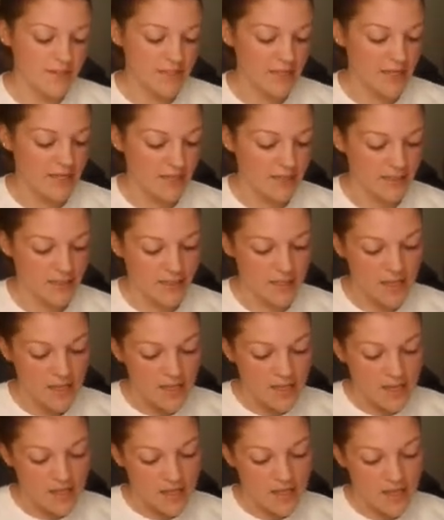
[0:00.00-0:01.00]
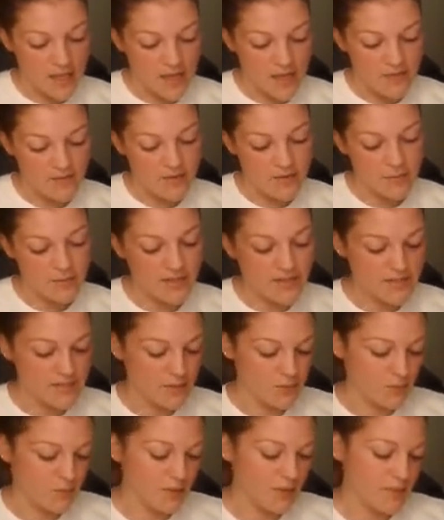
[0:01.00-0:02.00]
And Avon makes it
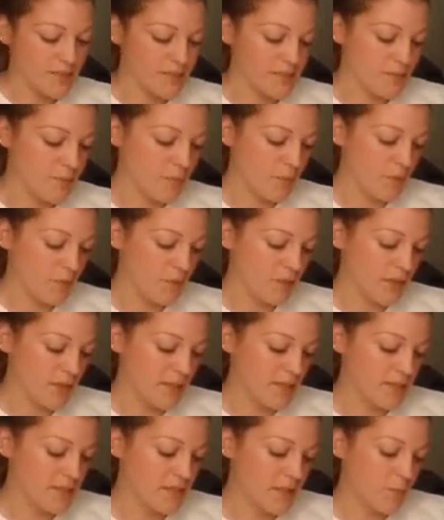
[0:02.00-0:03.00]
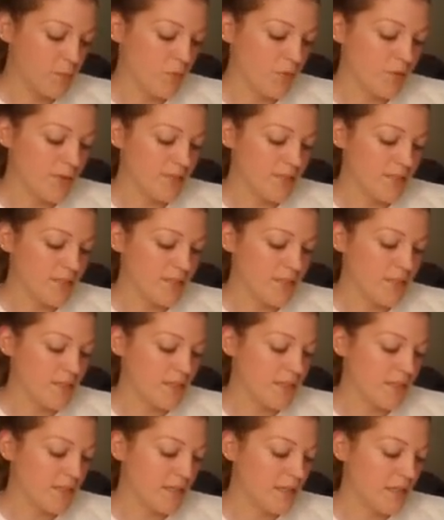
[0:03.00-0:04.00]
really simple because they put
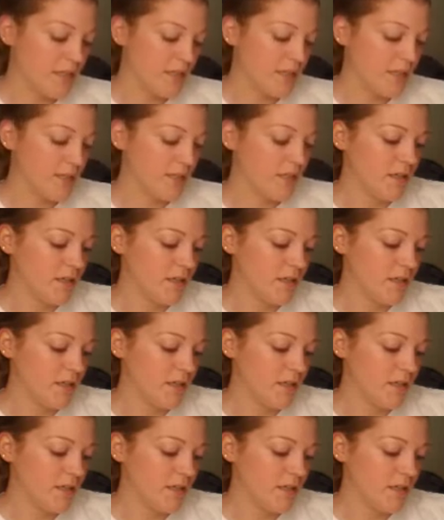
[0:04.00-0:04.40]
the